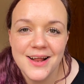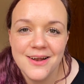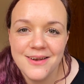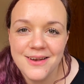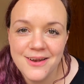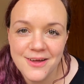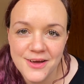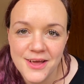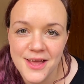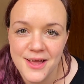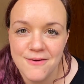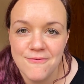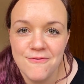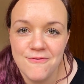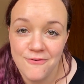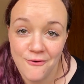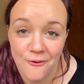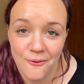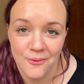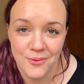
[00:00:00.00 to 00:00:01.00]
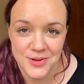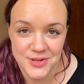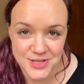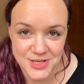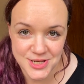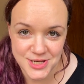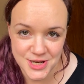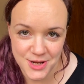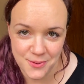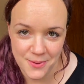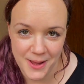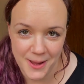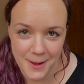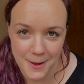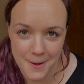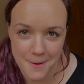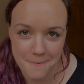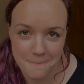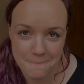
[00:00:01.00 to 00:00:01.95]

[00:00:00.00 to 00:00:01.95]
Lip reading: looking forward to doing?